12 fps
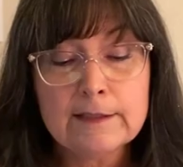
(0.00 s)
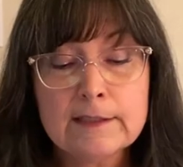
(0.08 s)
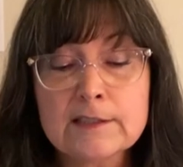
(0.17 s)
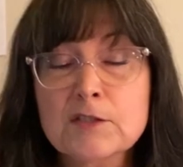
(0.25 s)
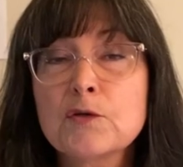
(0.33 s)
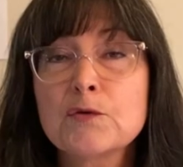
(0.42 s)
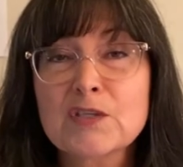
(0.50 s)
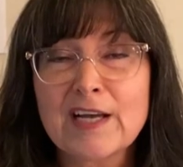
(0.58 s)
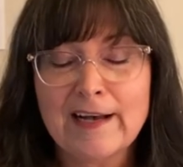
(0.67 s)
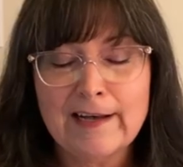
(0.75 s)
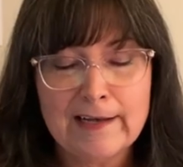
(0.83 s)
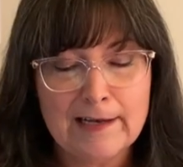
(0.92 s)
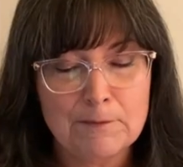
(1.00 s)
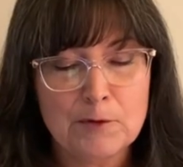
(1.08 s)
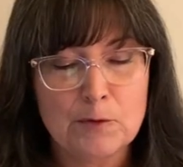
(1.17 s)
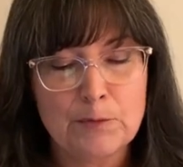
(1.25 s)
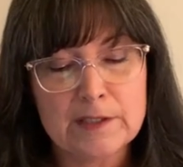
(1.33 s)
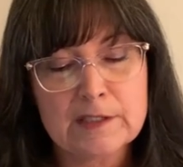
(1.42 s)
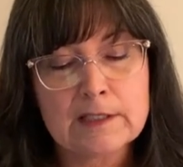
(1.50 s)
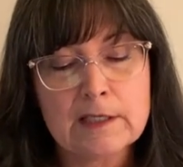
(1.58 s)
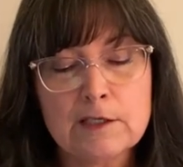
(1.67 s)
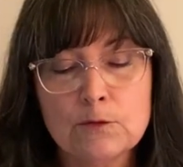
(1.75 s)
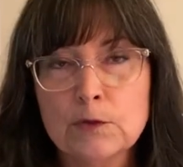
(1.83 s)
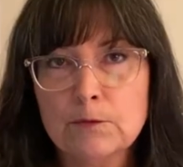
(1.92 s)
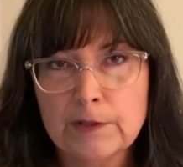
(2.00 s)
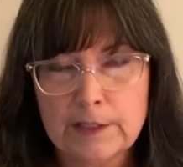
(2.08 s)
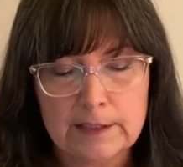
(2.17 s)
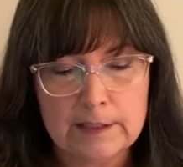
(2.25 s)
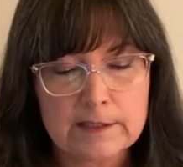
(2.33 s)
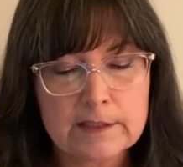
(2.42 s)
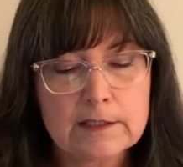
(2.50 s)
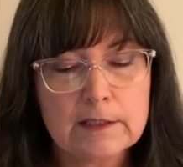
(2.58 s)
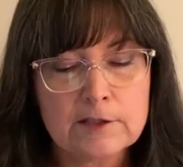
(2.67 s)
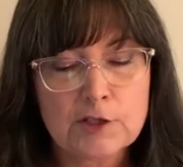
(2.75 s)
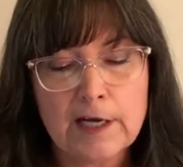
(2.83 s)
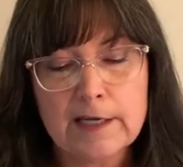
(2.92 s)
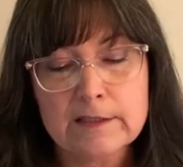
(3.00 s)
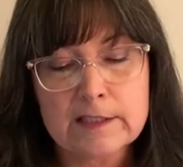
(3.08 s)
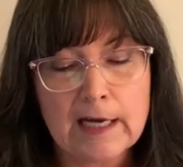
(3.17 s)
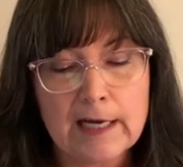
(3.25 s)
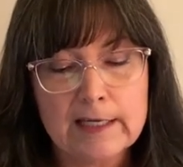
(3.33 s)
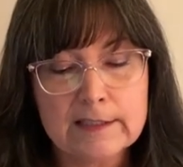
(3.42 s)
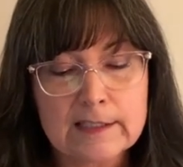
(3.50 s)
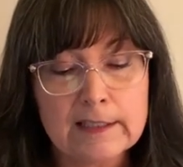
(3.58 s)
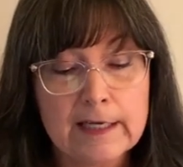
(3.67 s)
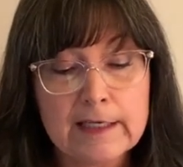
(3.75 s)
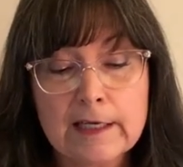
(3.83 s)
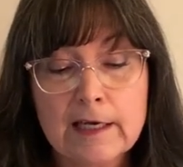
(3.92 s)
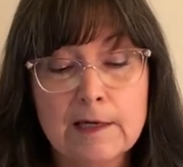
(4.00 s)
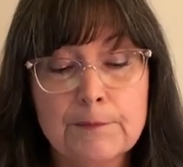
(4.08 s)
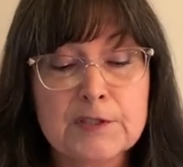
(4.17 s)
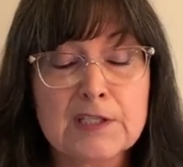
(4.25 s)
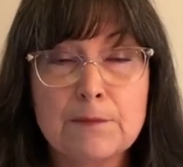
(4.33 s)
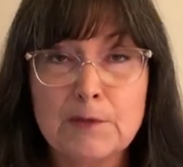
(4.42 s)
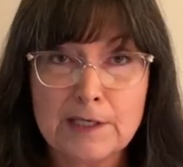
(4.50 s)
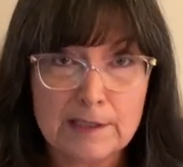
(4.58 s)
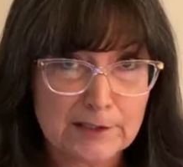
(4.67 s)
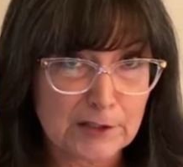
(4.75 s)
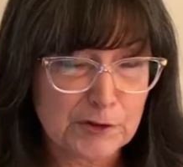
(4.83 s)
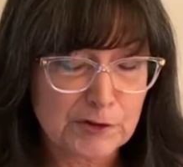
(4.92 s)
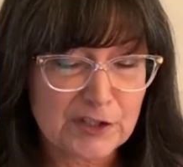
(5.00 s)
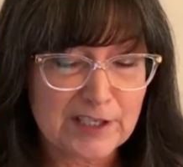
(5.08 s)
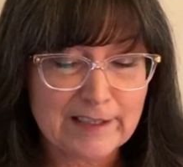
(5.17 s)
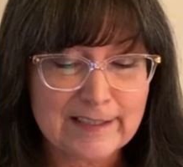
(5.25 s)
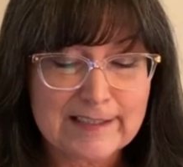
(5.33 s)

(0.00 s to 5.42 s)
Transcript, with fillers: It's those aha moments that you will witness a child's eyes lighting up as they begin to understand the